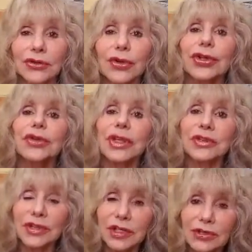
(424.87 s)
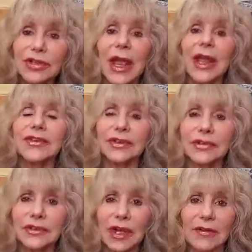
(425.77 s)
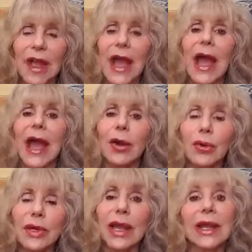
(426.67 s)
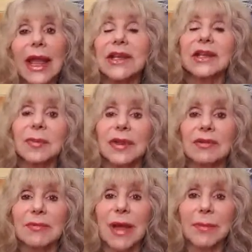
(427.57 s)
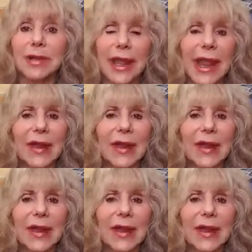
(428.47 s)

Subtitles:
So you continue to ask yourself, how would I like to be remembered?